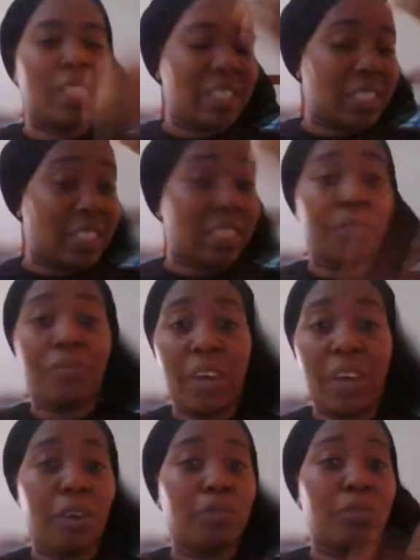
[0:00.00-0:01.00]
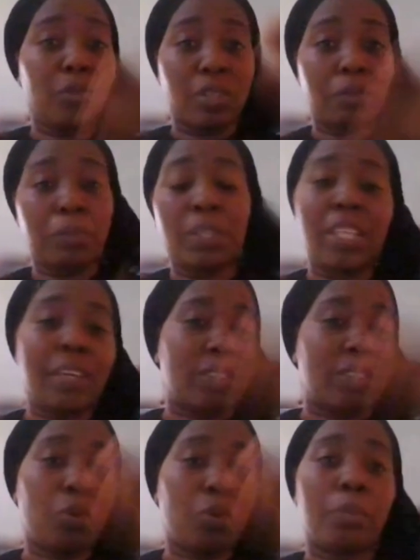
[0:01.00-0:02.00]
several of those
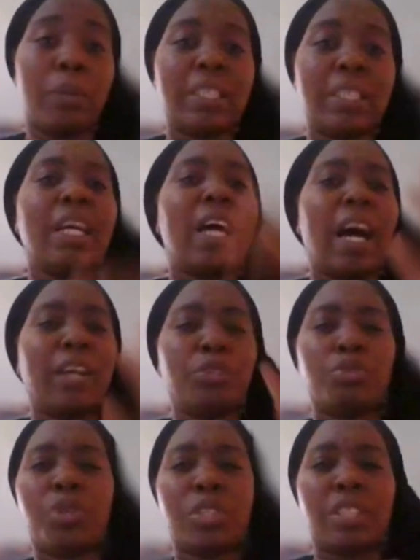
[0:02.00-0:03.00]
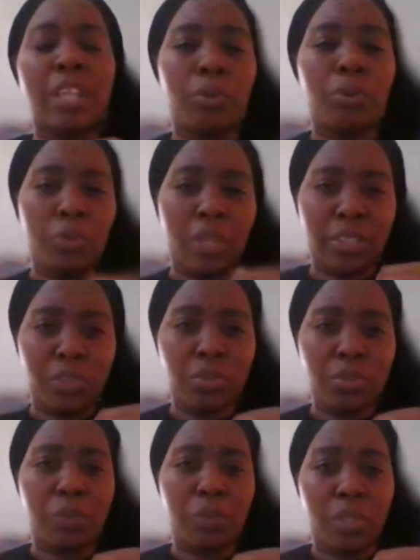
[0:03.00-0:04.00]
PDFs documents and you just download and
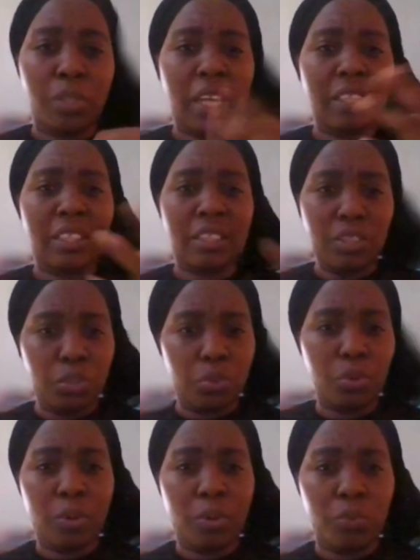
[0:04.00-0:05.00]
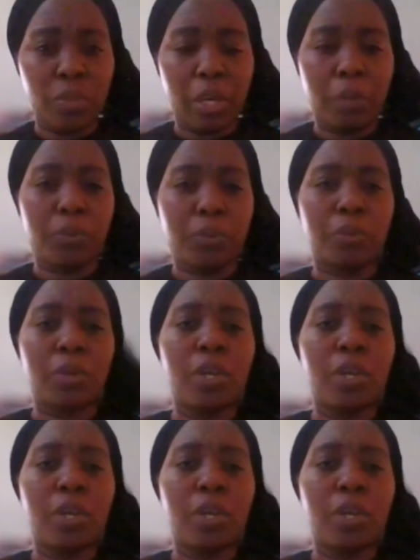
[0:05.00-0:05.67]
use the one that you know would help you.